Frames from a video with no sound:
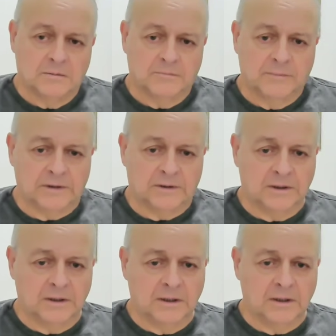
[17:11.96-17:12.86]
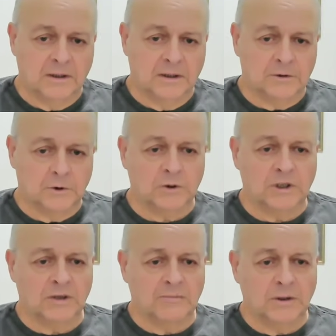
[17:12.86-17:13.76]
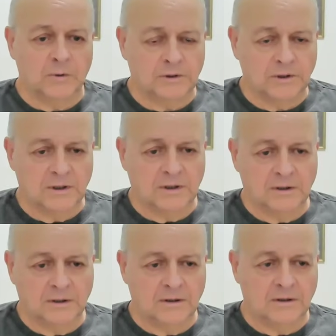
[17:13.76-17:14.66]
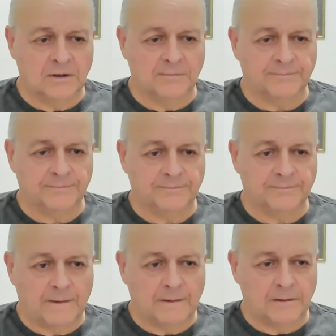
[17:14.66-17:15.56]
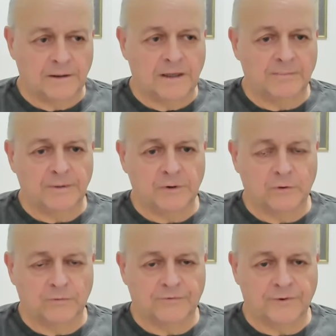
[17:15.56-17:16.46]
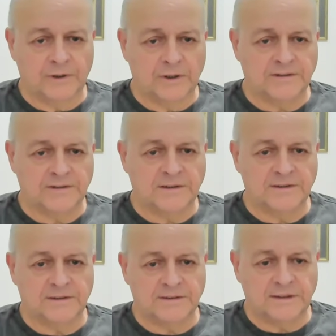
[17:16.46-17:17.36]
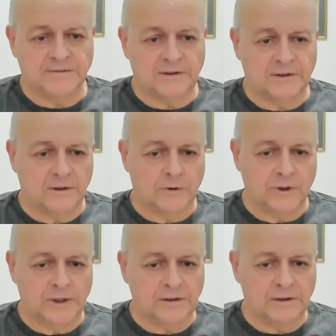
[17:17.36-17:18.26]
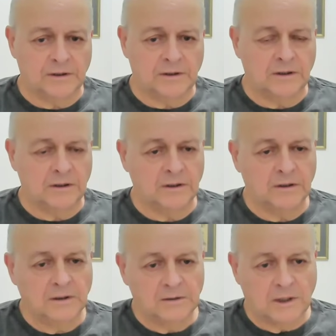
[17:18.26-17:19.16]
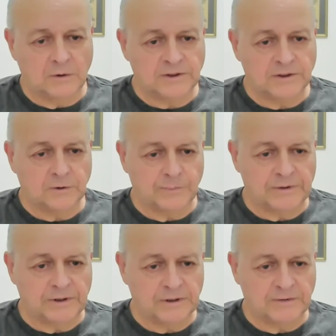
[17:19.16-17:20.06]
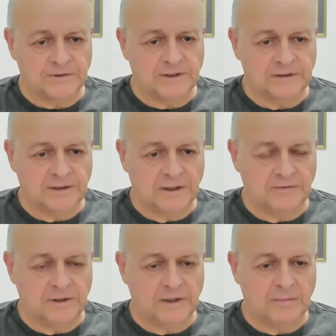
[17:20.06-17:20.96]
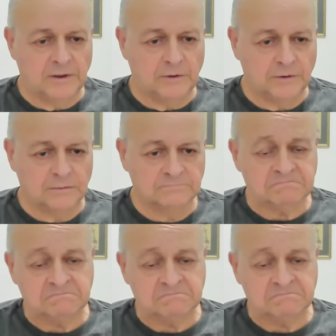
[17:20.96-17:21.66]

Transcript: but talking about a number of 60, 70, or 80,000 operatives that they have in Lebanon,